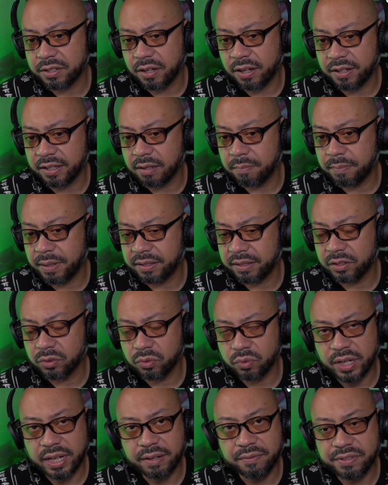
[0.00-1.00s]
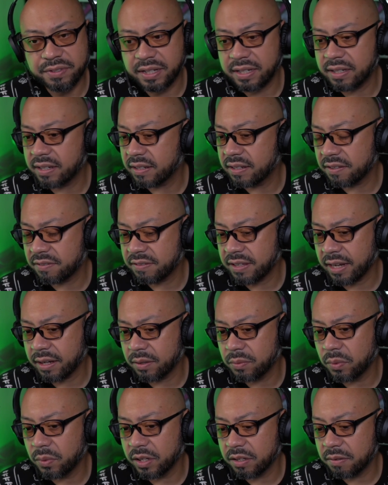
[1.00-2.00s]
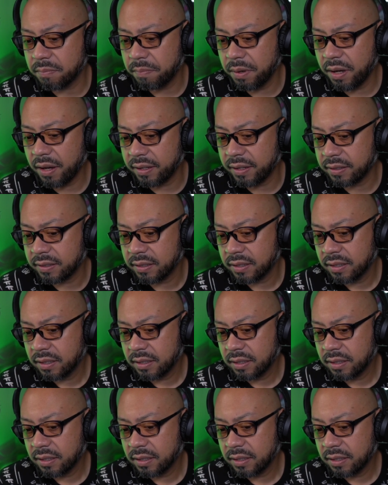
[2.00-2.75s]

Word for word: talking about the rave scene in the second one. But